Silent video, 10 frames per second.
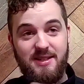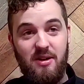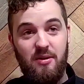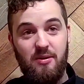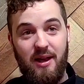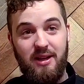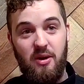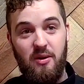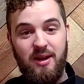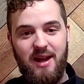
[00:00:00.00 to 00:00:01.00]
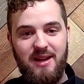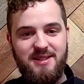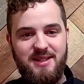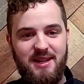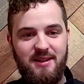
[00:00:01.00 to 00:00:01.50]
So like between
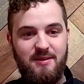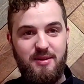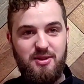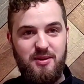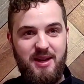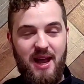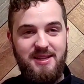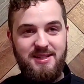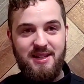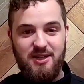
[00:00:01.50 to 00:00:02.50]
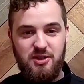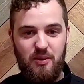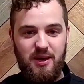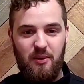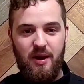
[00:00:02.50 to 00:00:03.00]
19 and
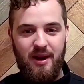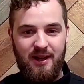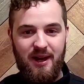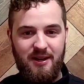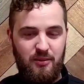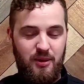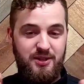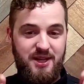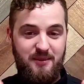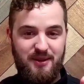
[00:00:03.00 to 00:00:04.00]
21, I got into real estate.